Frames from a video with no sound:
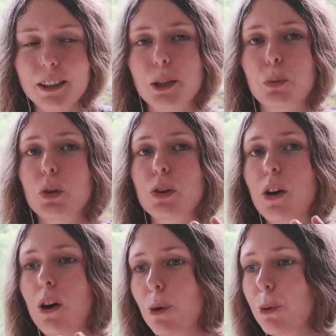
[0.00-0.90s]
it will
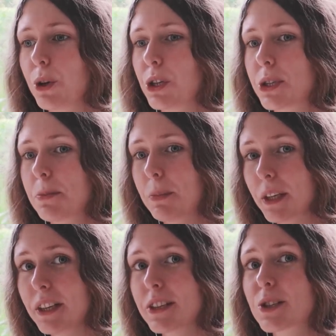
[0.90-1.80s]
always
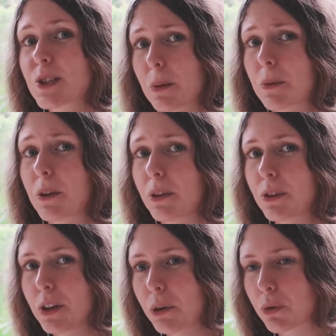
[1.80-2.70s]
be something
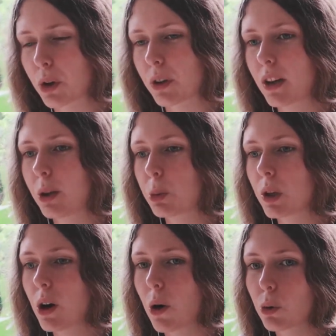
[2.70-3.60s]
different. It
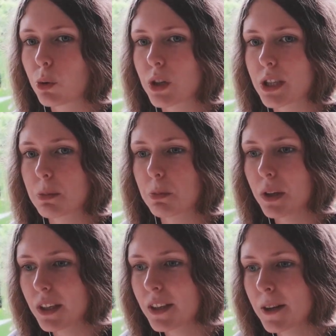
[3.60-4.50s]
will always
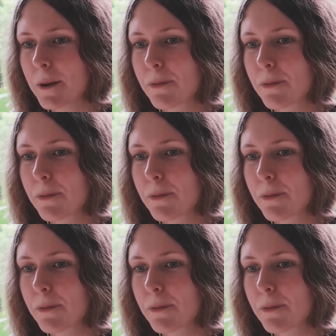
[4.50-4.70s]
be